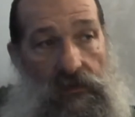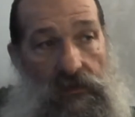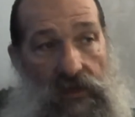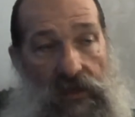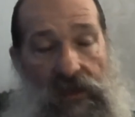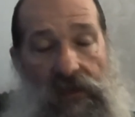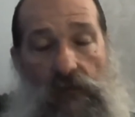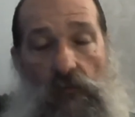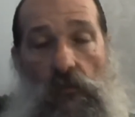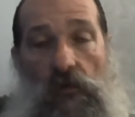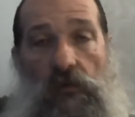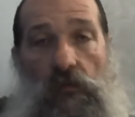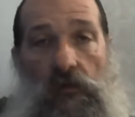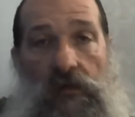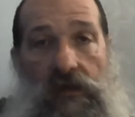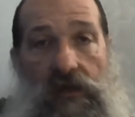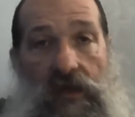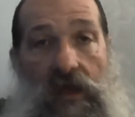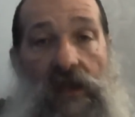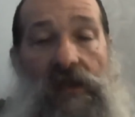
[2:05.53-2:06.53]

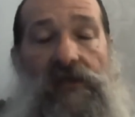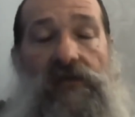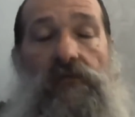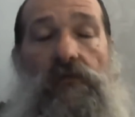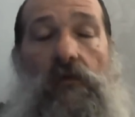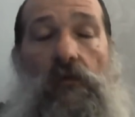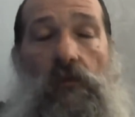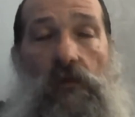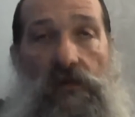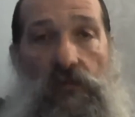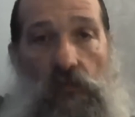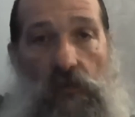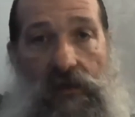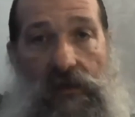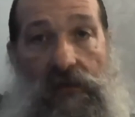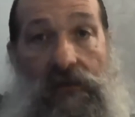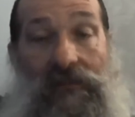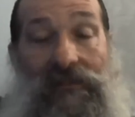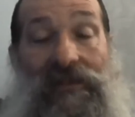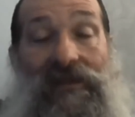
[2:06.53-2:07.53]
had got to do a 1
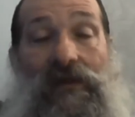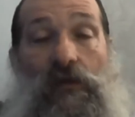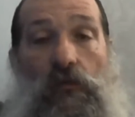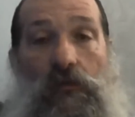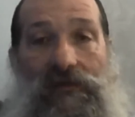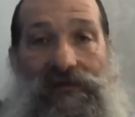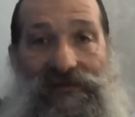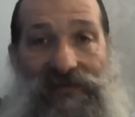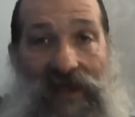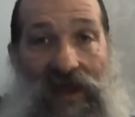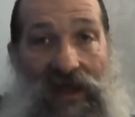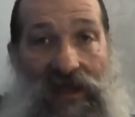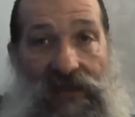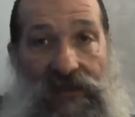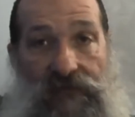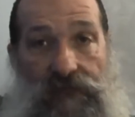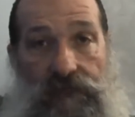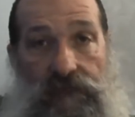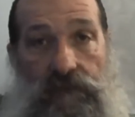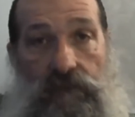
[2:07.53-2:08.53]
week liquid
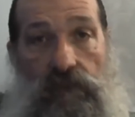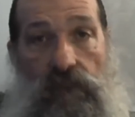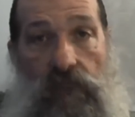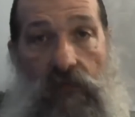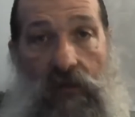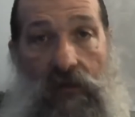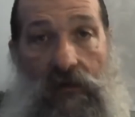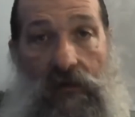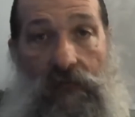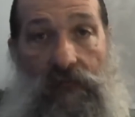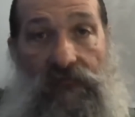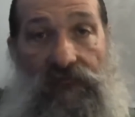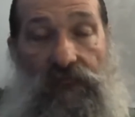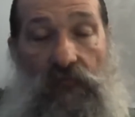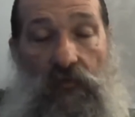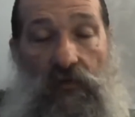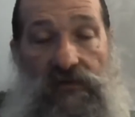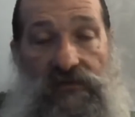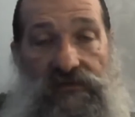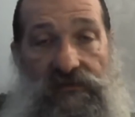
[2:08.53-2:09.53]
diet
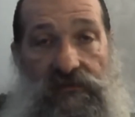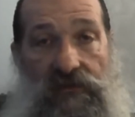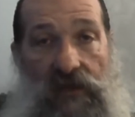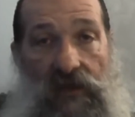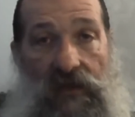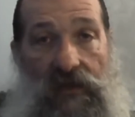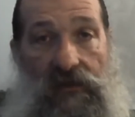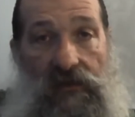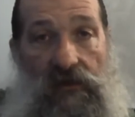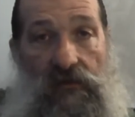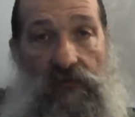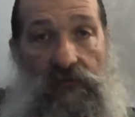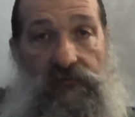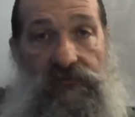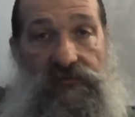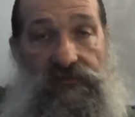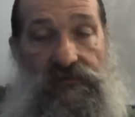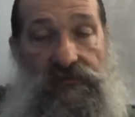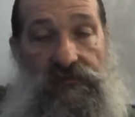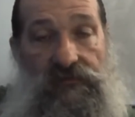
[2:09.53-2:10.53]
before I go
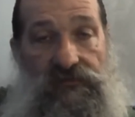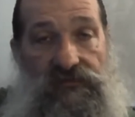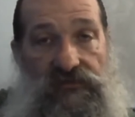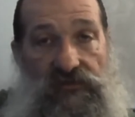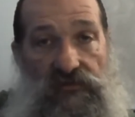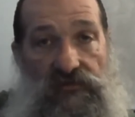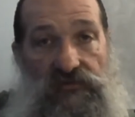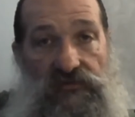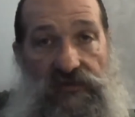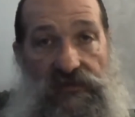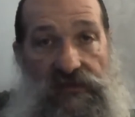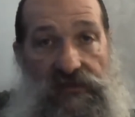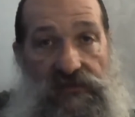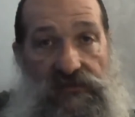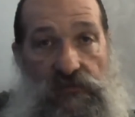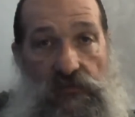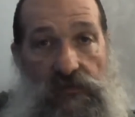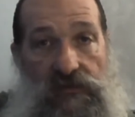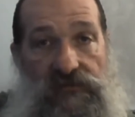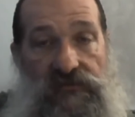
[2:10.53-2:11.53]
to the surgery
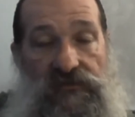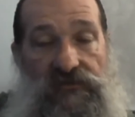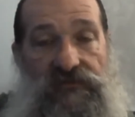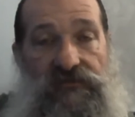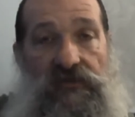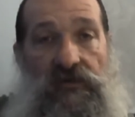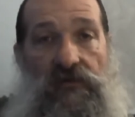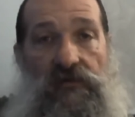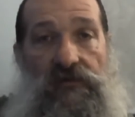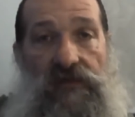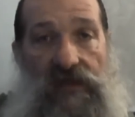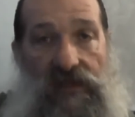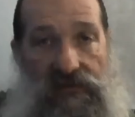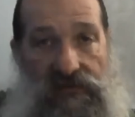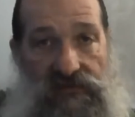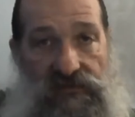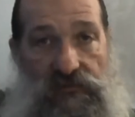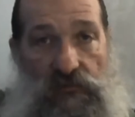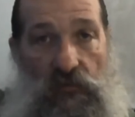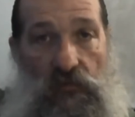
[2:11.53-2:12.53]
next week. So I started that
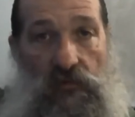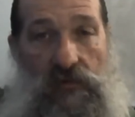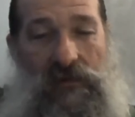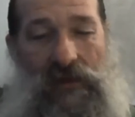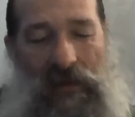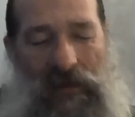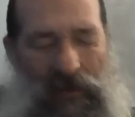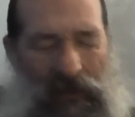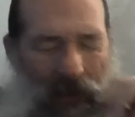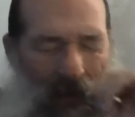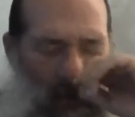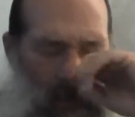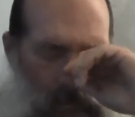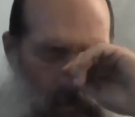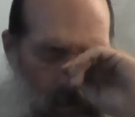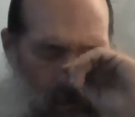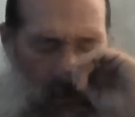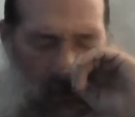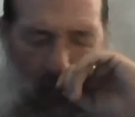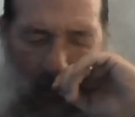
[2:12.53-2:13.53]
this morning,
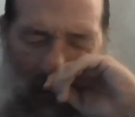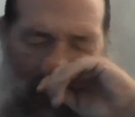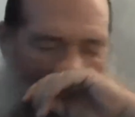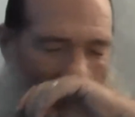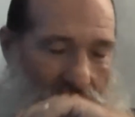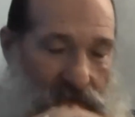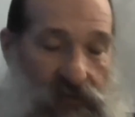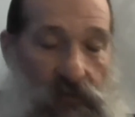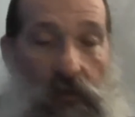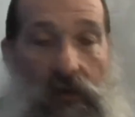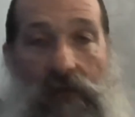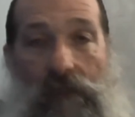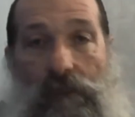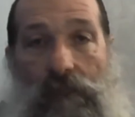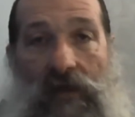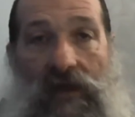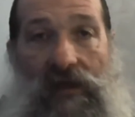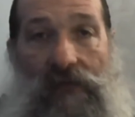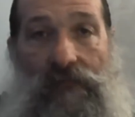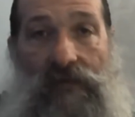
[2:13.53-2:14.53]
and I had to go out and
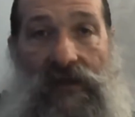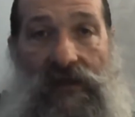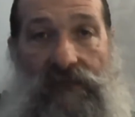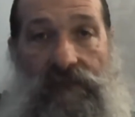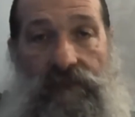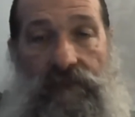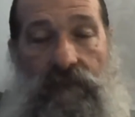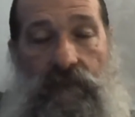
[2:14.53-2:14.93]
buy about